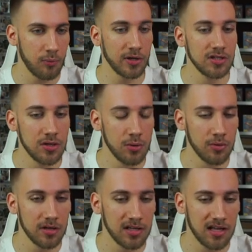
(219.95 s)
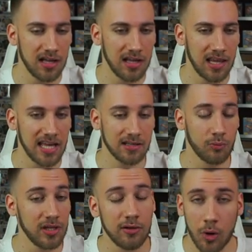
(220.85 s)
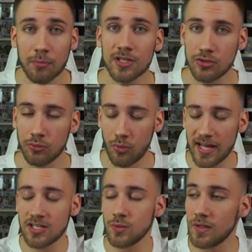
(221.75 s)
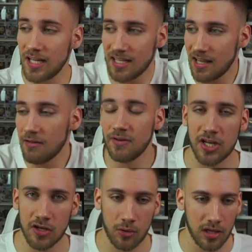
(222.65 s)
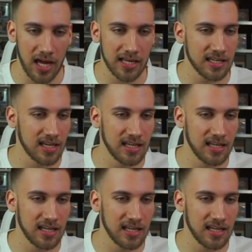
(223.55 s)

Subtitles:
When you like really want me to react to a video, like,